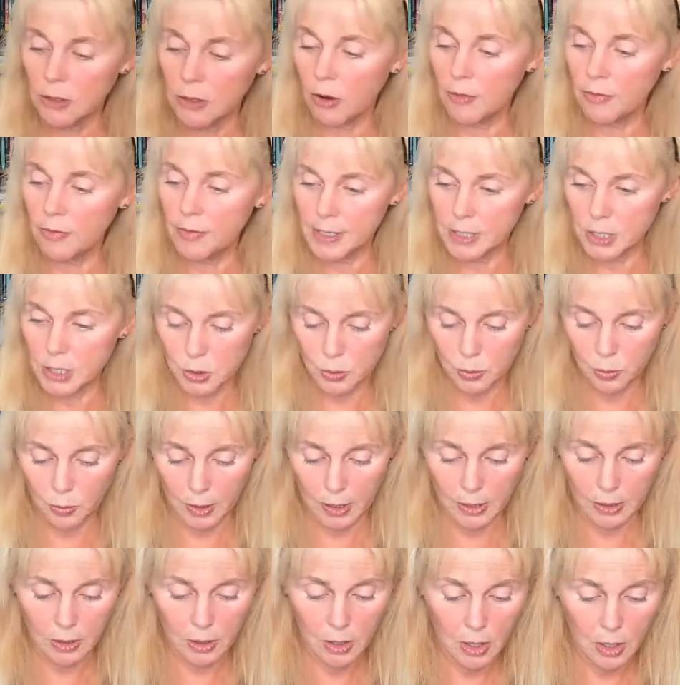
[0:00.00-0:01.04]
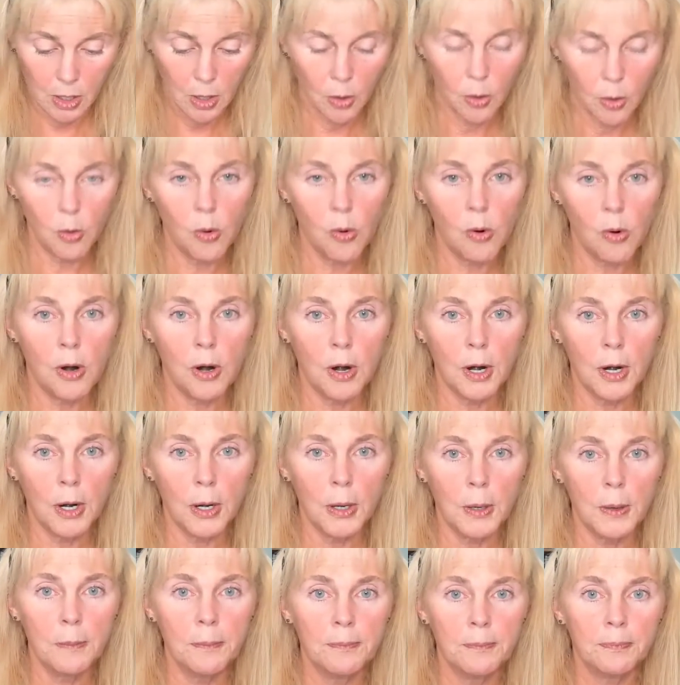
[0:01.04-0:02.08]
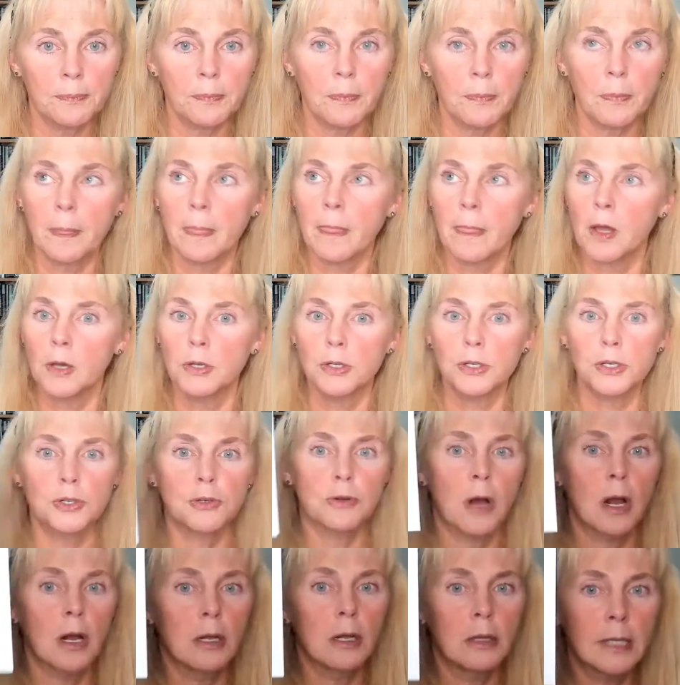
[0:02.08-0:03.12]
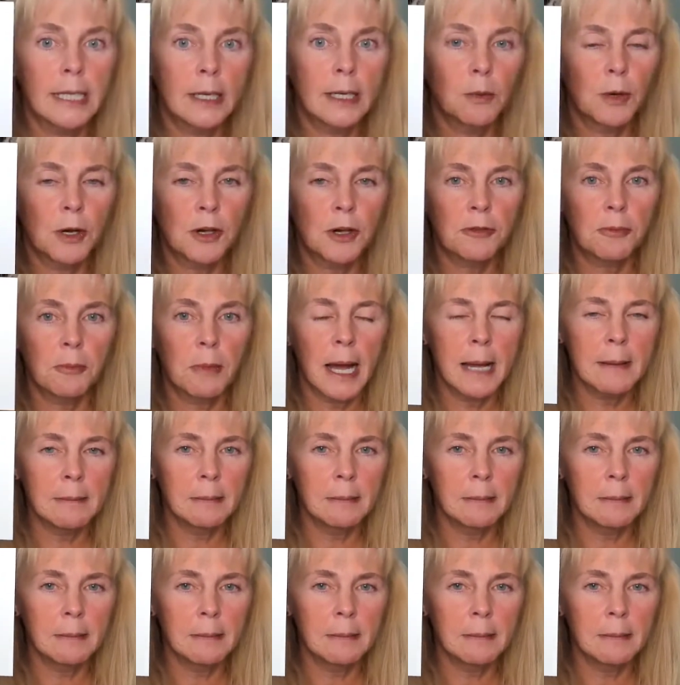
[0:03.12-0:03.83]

on this one, or struggling with my